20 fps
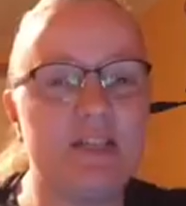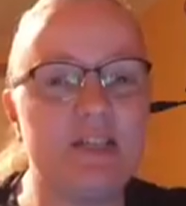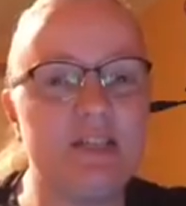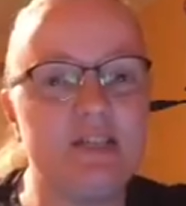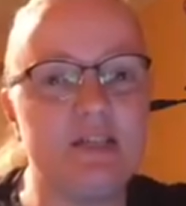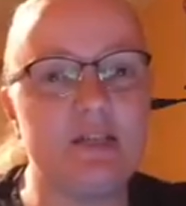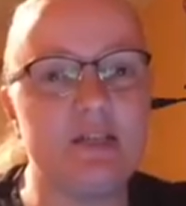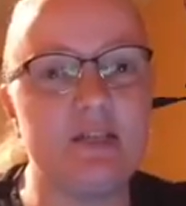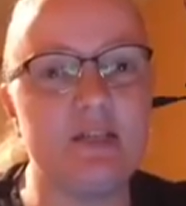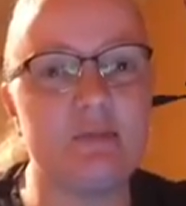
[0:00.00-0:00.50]

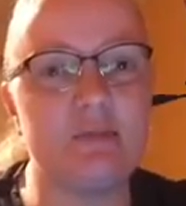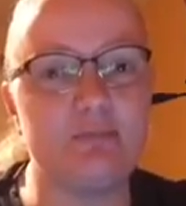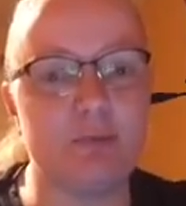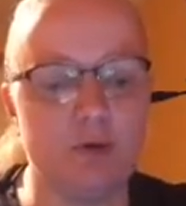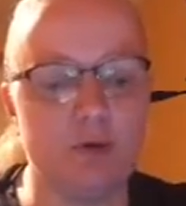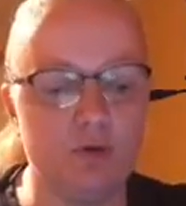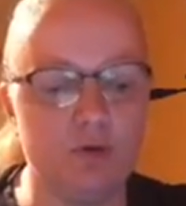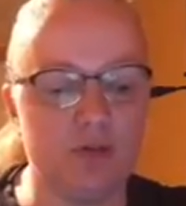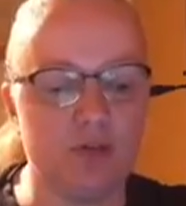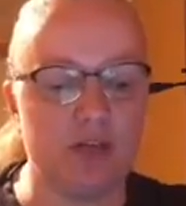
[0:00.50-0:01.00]
into this
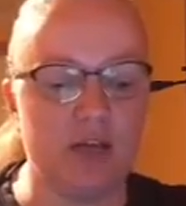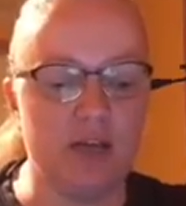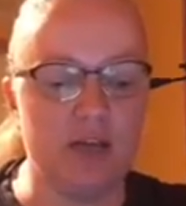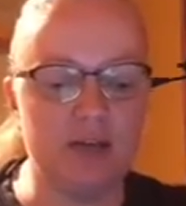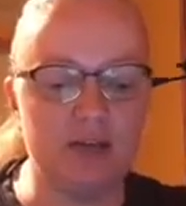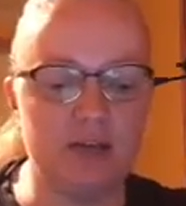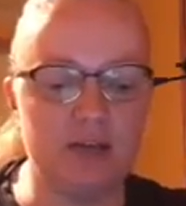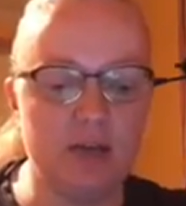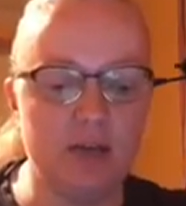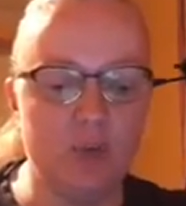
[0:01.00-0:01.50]

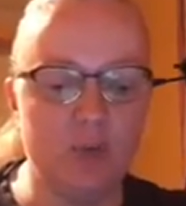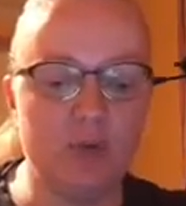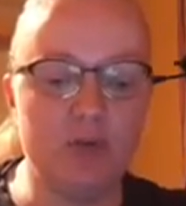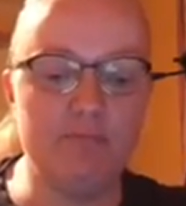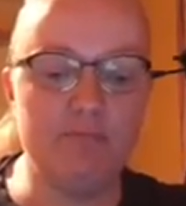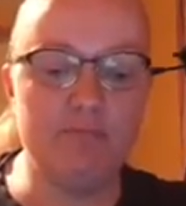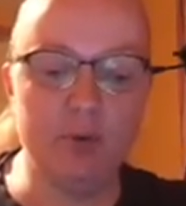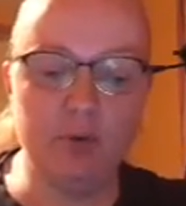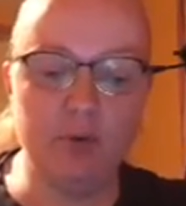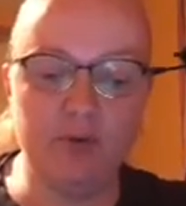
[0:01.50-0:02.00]
process
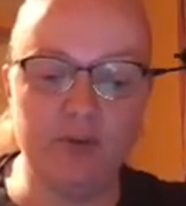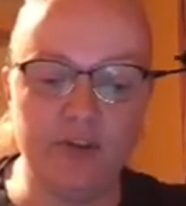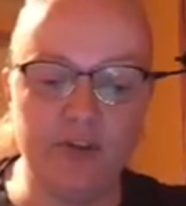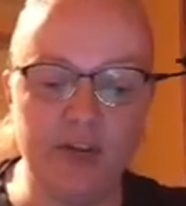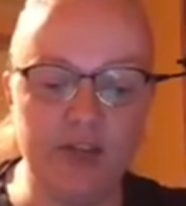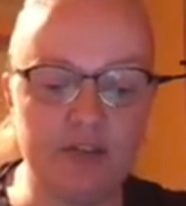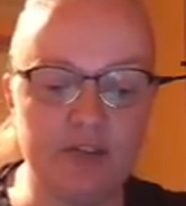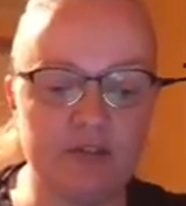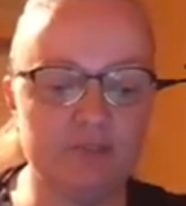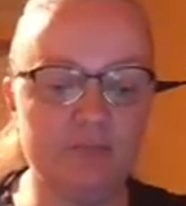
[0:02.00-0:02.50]
with both
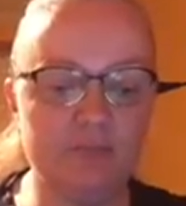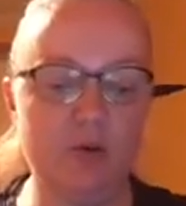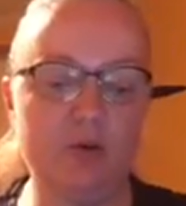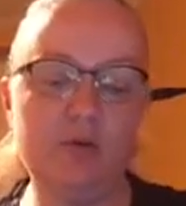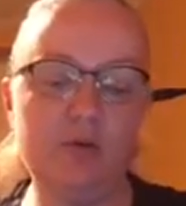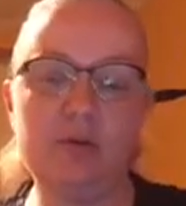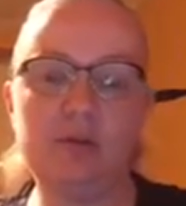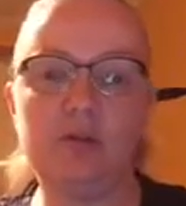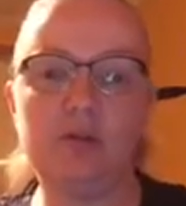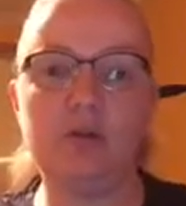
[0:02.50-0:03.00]
feet,
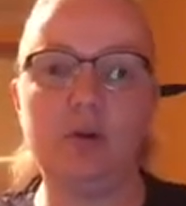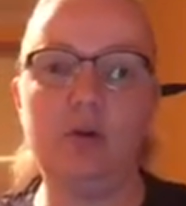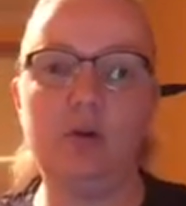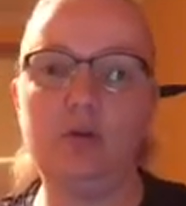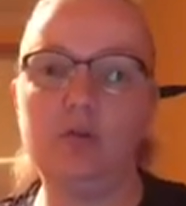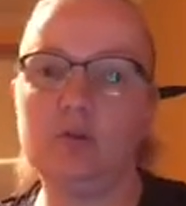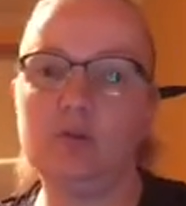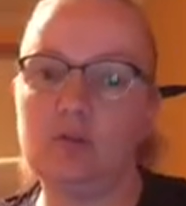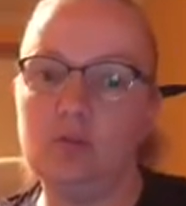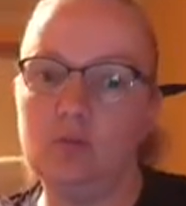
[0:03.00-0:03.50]
or is
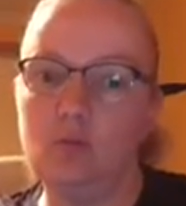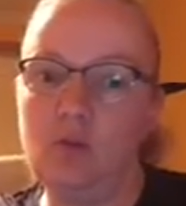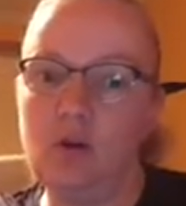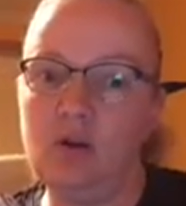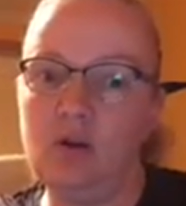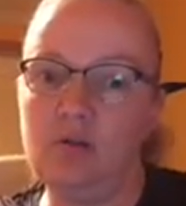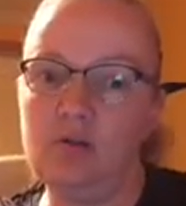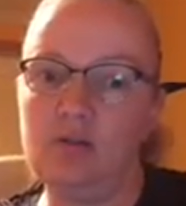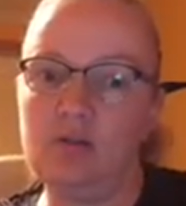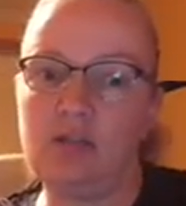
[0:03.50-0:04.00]

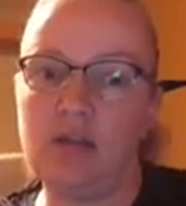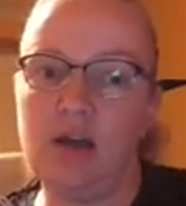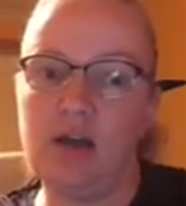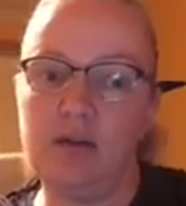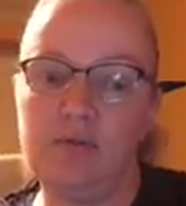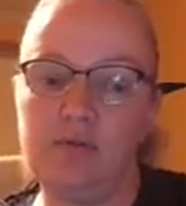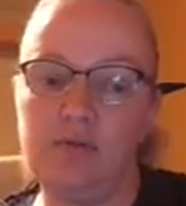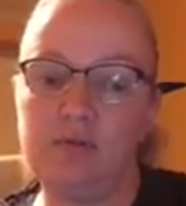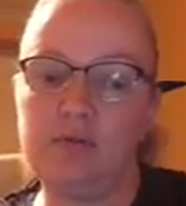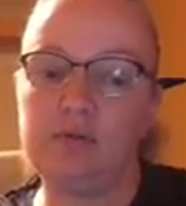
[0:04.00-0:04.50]
one side
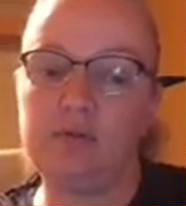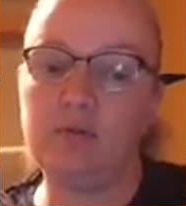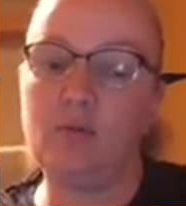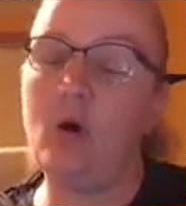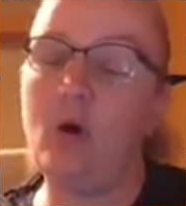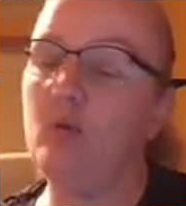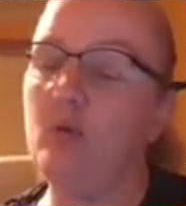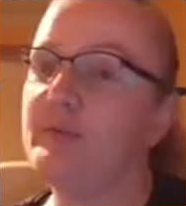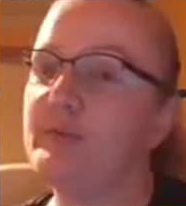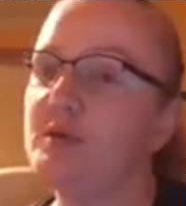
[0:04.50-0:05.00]
of you still
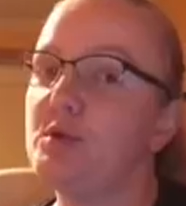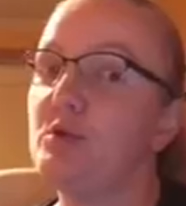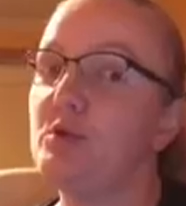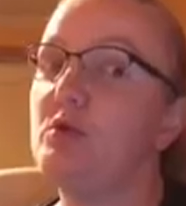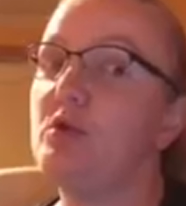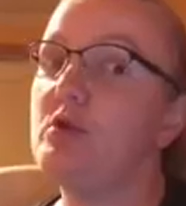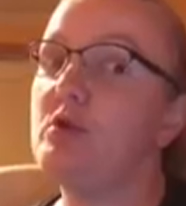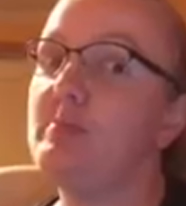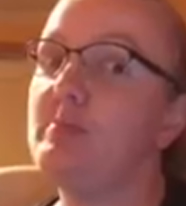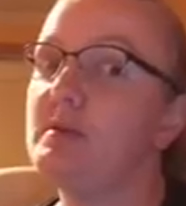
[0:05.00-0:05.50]
holding the
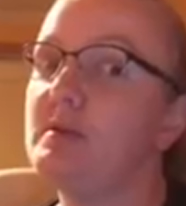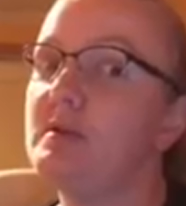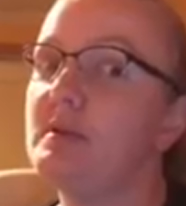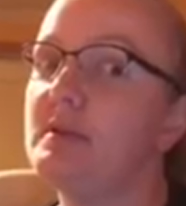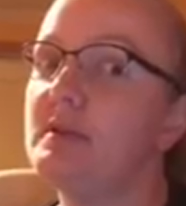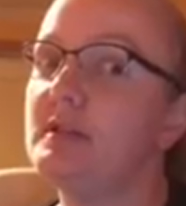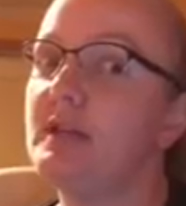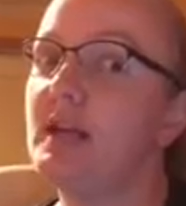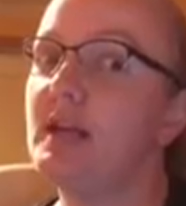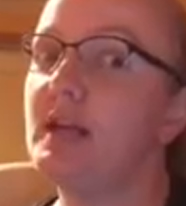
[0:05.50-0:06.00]
door open
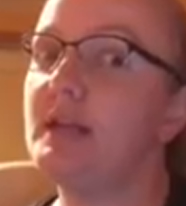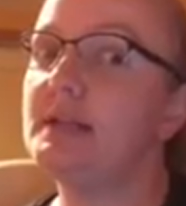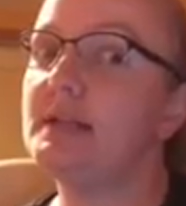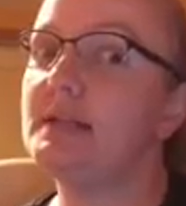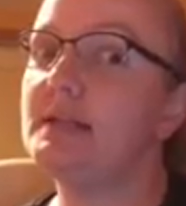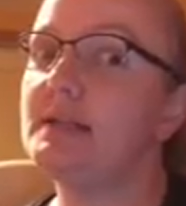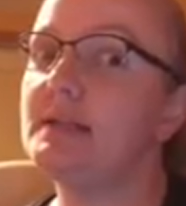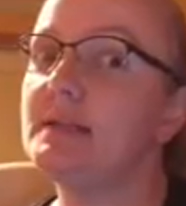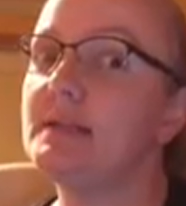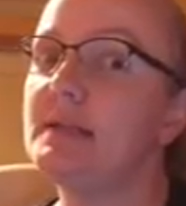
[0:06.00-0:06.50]
just in
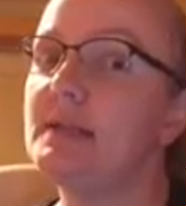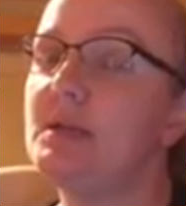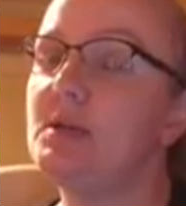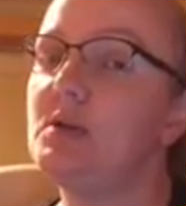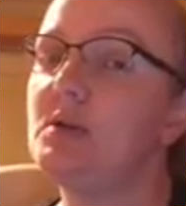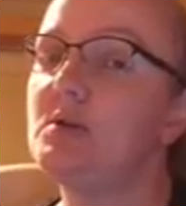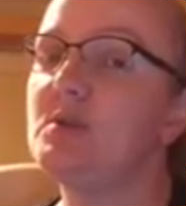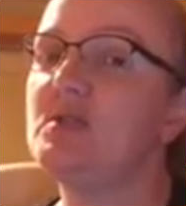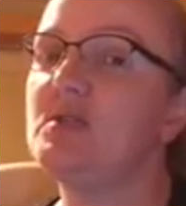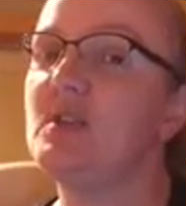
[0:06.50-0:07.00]
case?
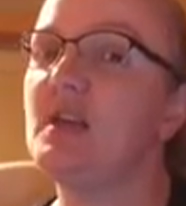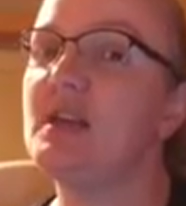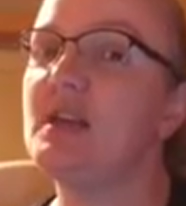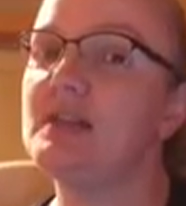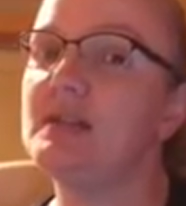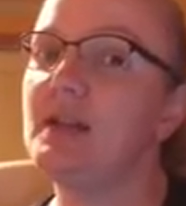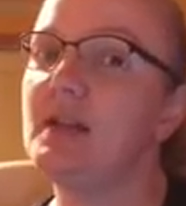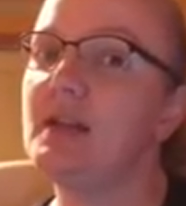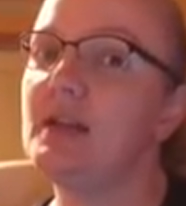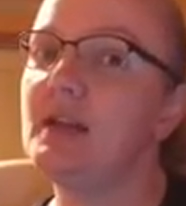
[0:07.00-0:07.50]
So
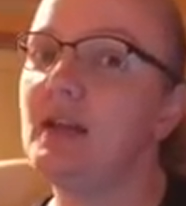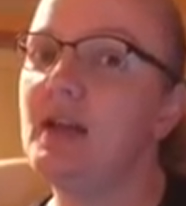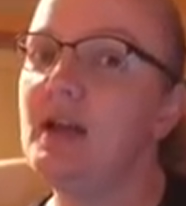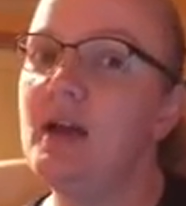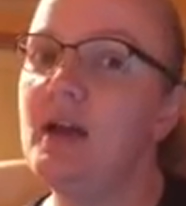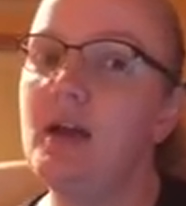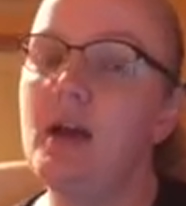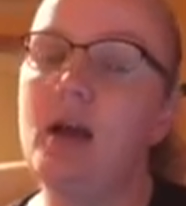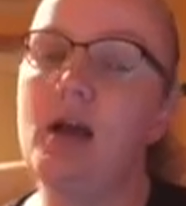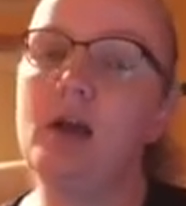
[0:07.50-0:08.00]
that's like,
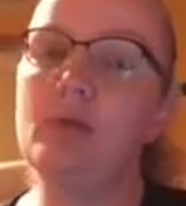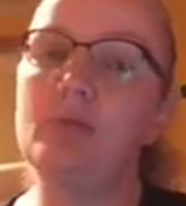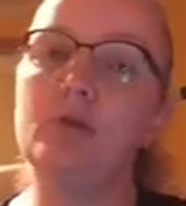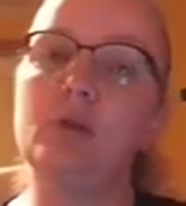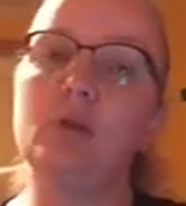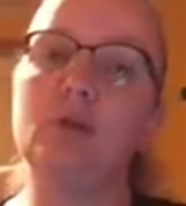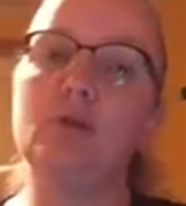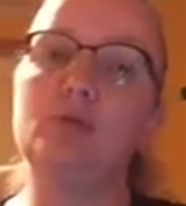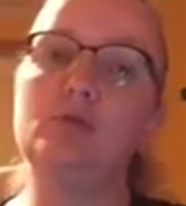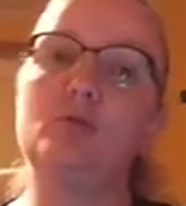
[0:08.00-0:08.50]
I'm going
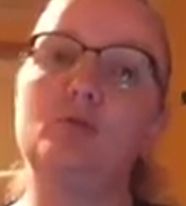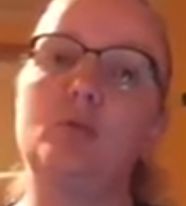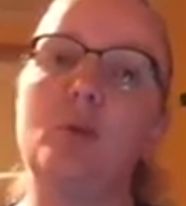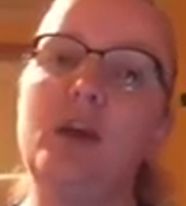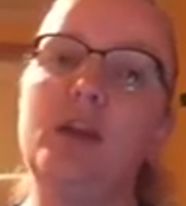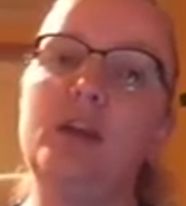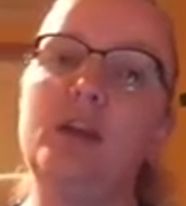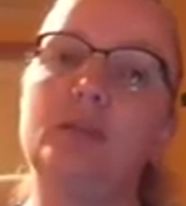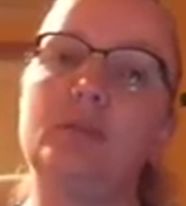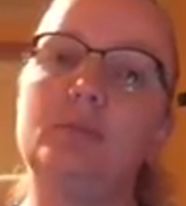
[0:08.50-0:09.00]
to lose
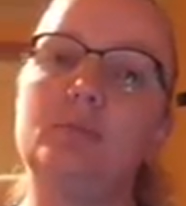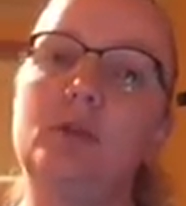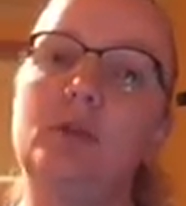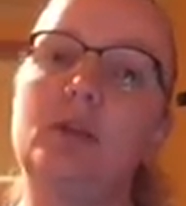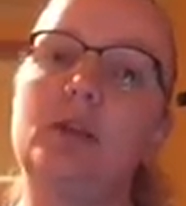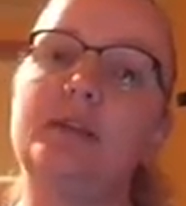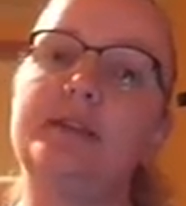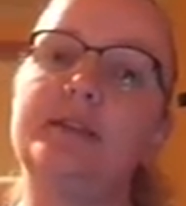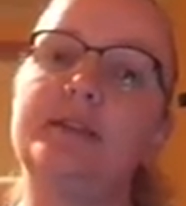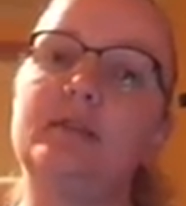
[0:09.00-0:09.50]
weight. I'm going to
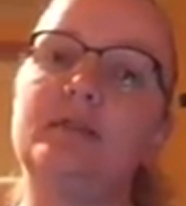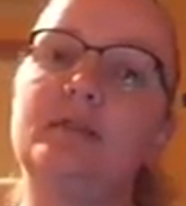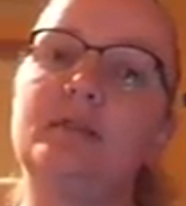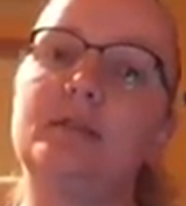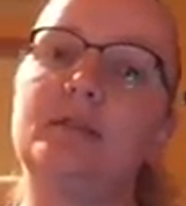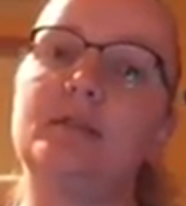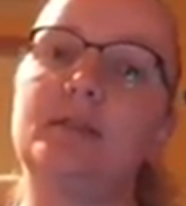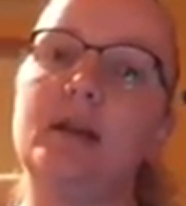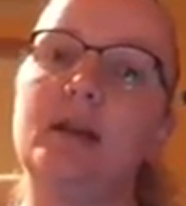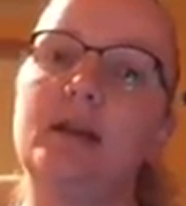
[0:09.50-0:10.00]
get down to
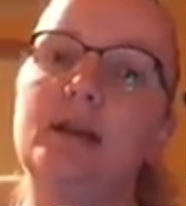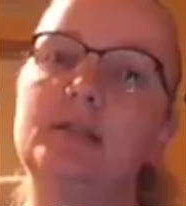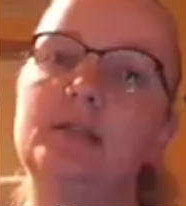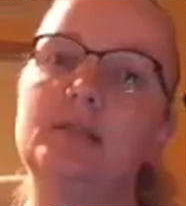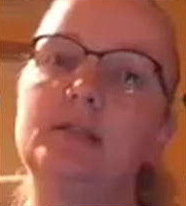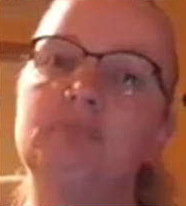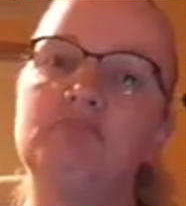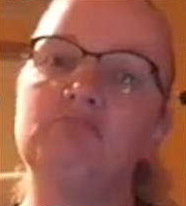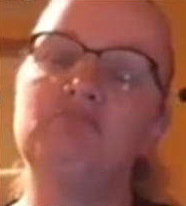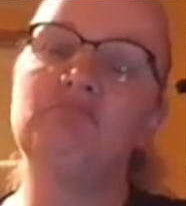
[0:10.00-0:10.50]

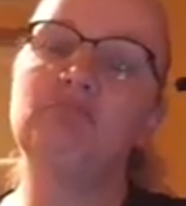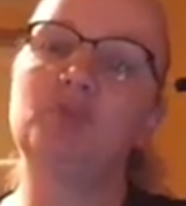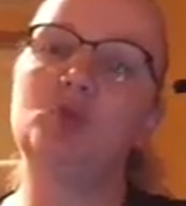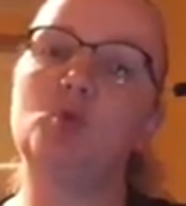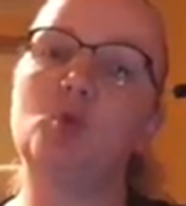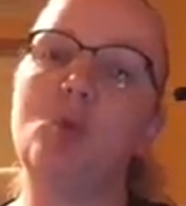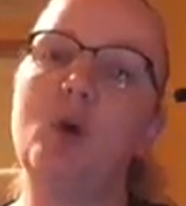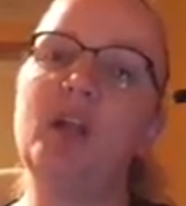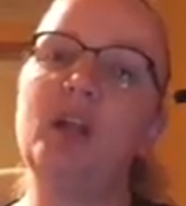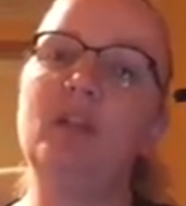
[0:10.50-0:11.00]
size
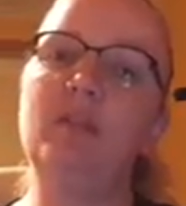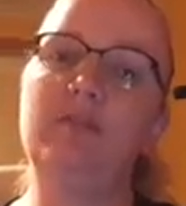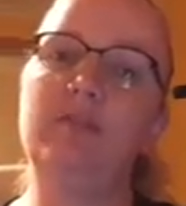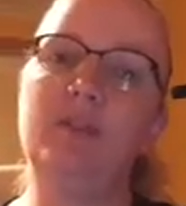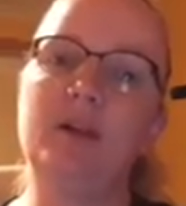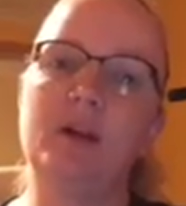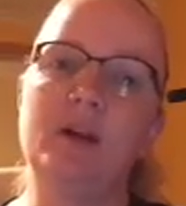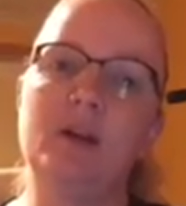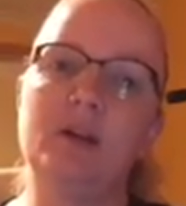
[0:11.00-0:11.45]
12.